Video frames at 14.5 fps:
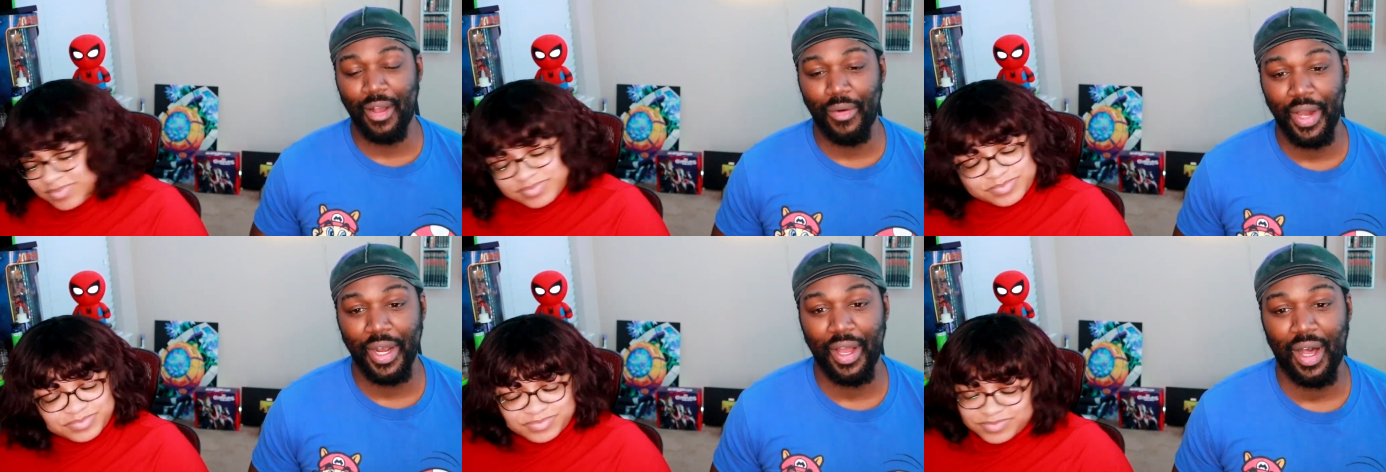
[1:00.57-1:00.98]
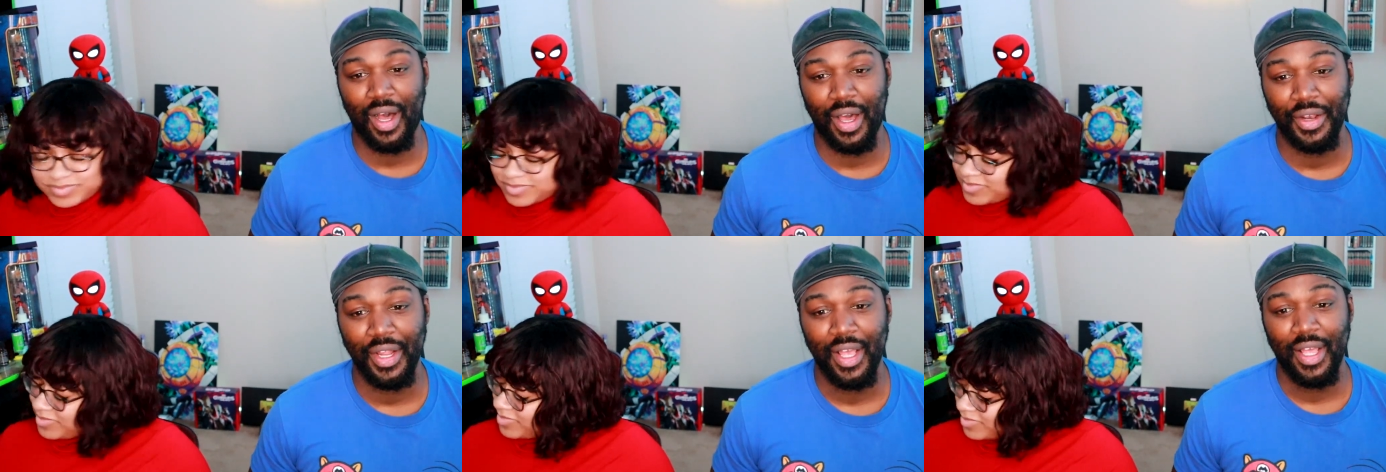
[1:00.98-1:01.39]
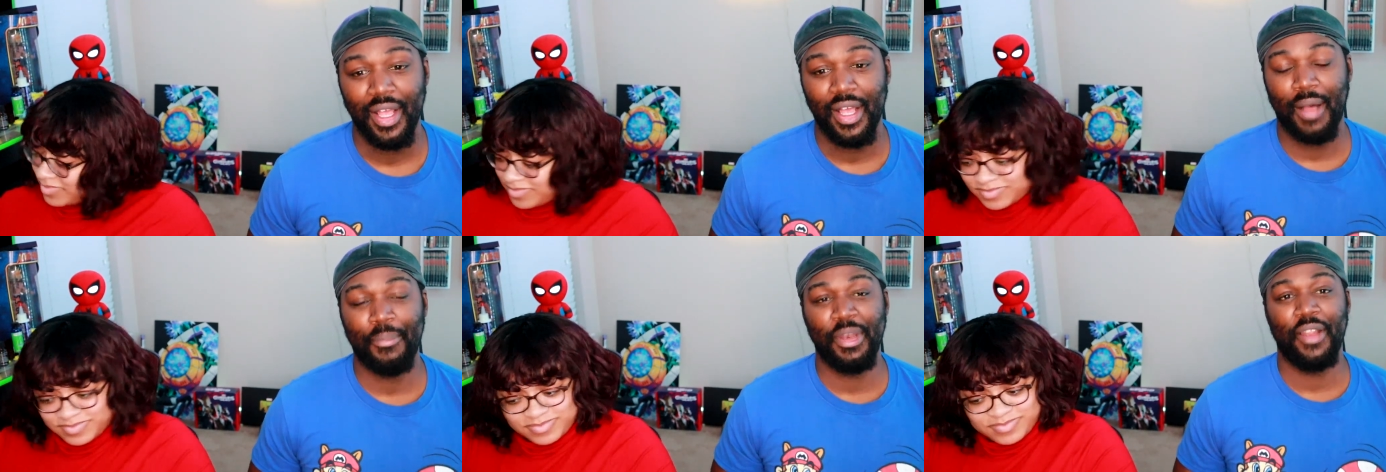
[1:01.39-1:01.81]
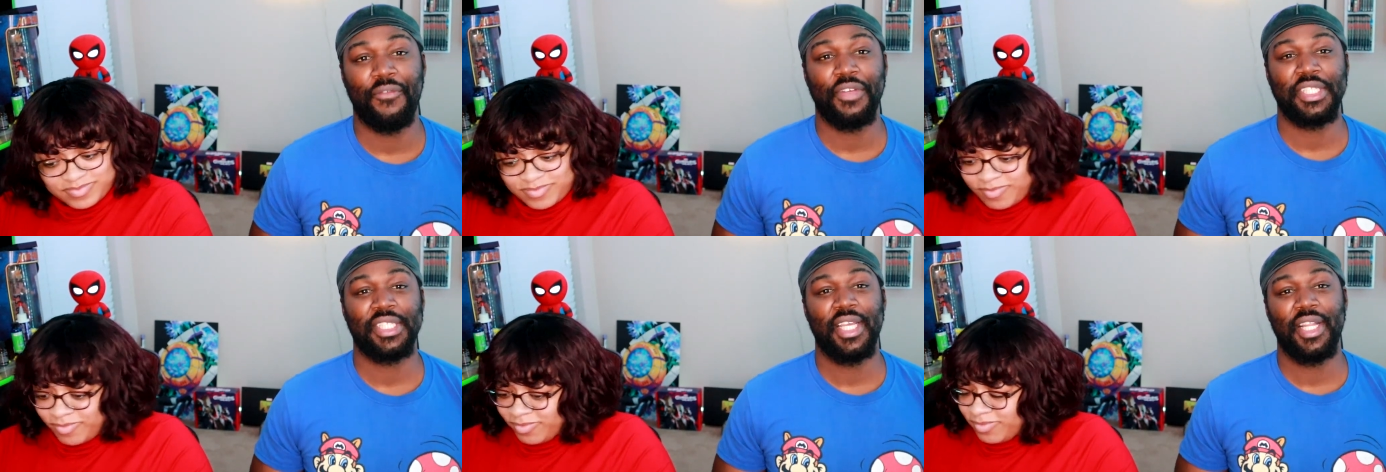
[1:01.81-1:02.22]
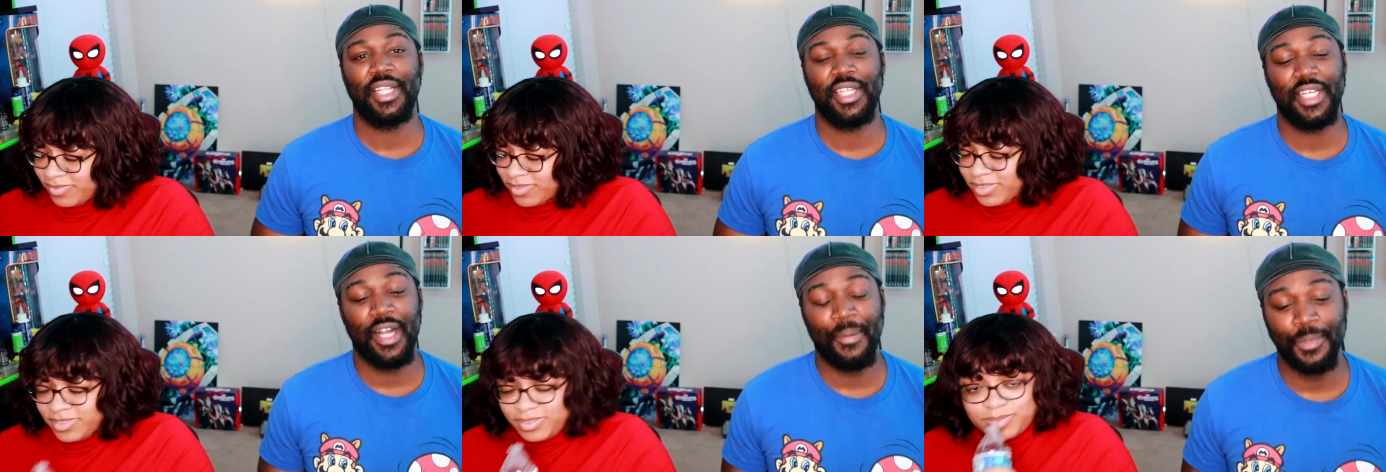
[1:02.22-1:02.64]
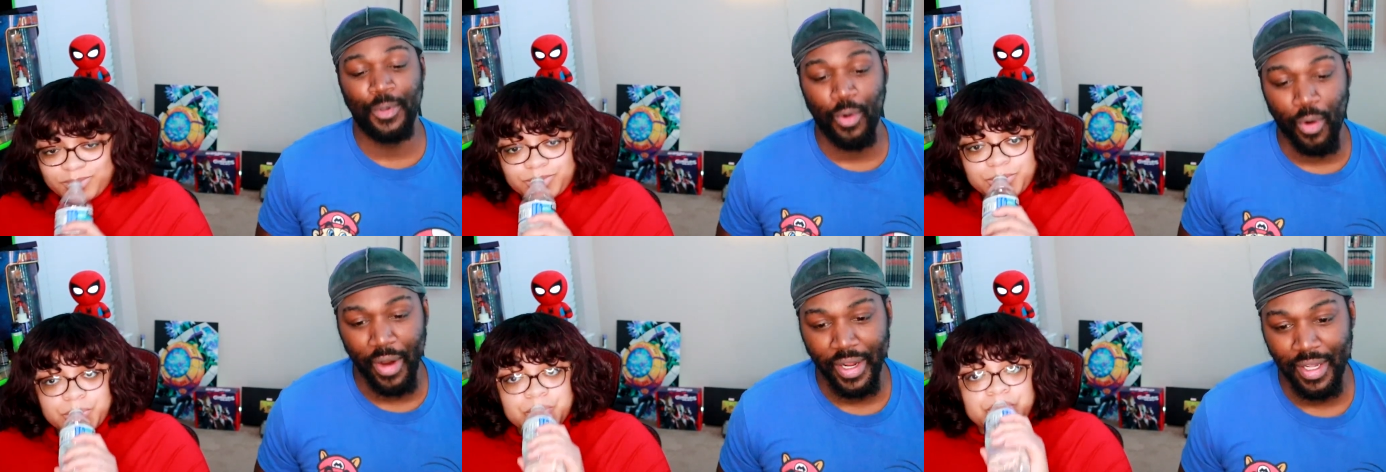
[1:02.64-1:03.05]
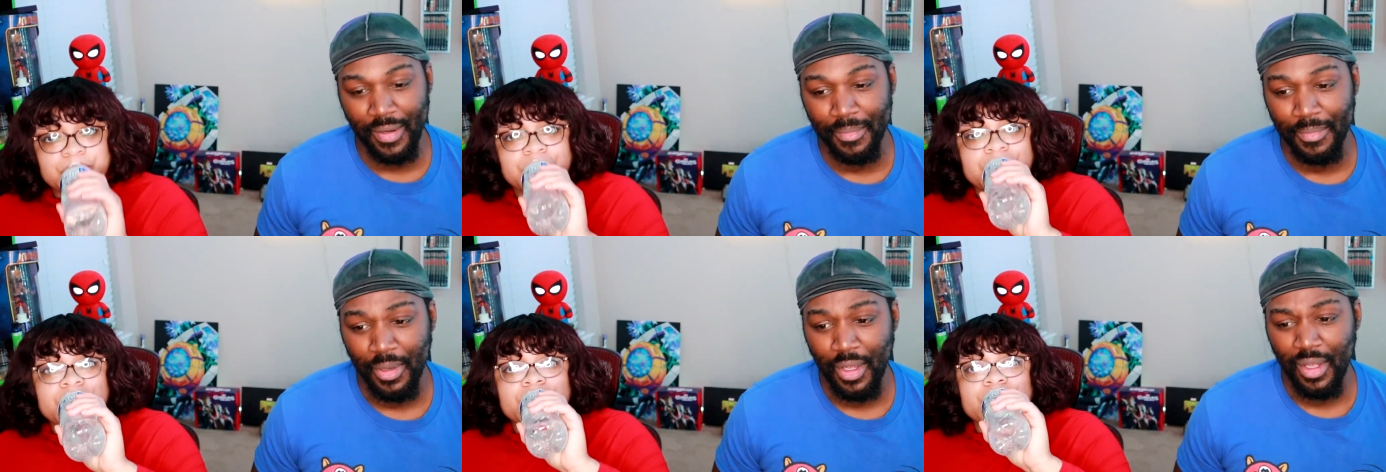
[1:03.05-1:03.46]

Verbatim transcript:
Speaker 1: going on up in the vicinity of Gorgum,